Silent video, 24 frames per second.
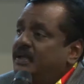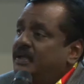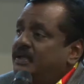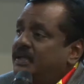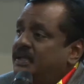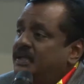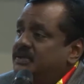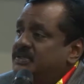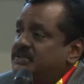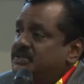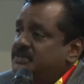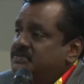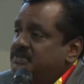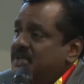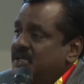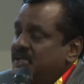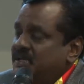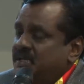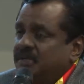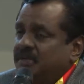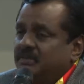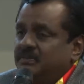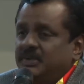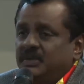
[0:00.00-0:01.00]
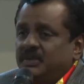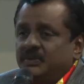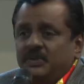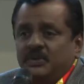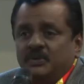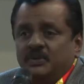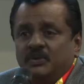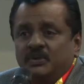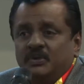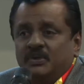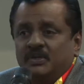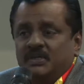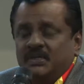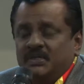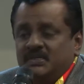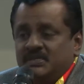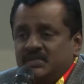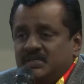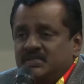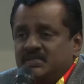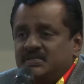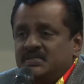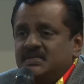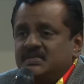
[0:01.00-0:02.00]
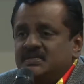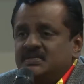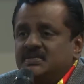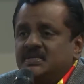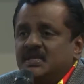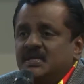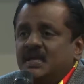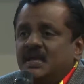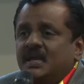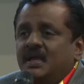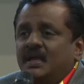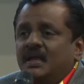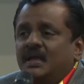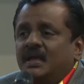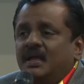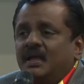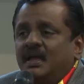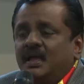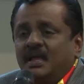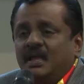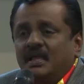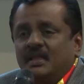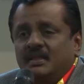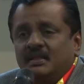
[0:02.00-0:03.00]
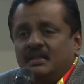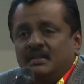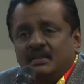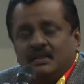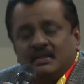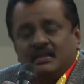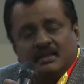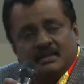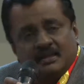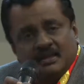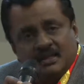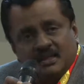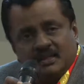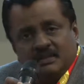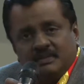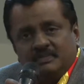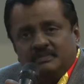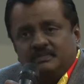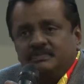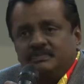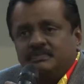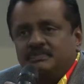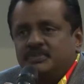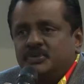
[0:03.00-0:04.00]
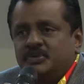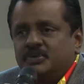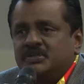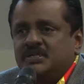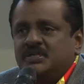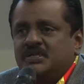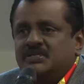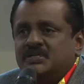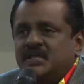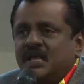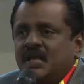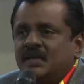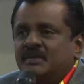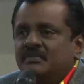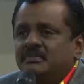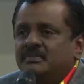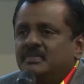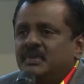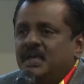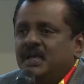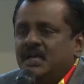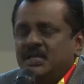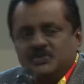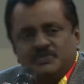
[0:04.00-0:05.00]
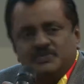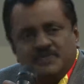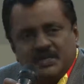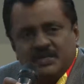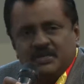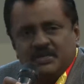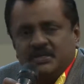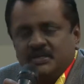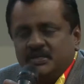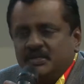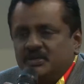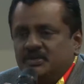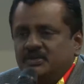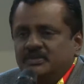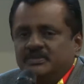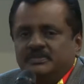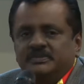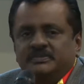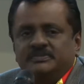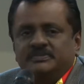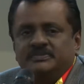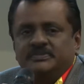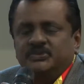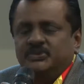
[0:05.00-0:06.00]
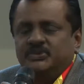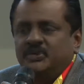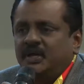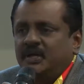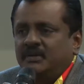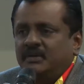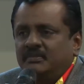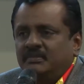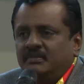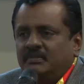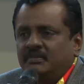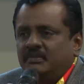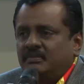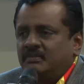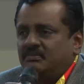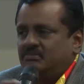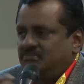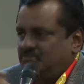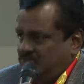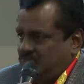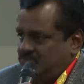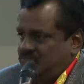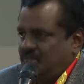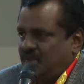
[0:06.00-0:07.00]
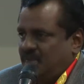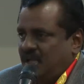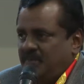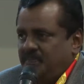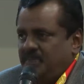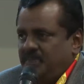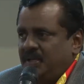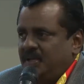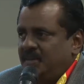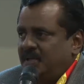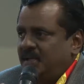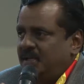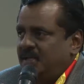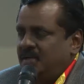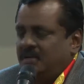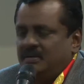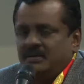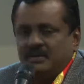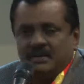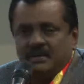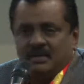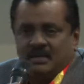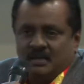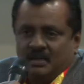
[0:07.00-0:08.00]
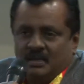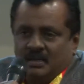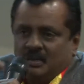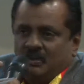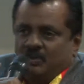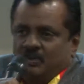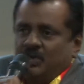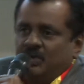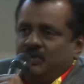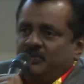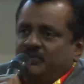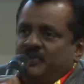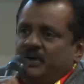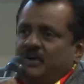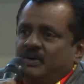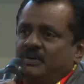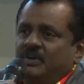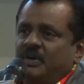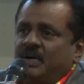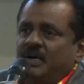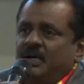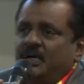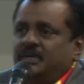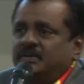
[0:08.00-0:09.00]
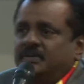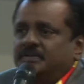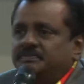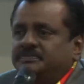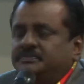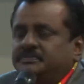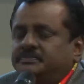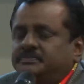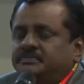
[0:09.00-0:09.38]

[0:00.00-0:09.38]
there was a meeting between all the agencies, and the process time has been reduced. So I'm happy that one of our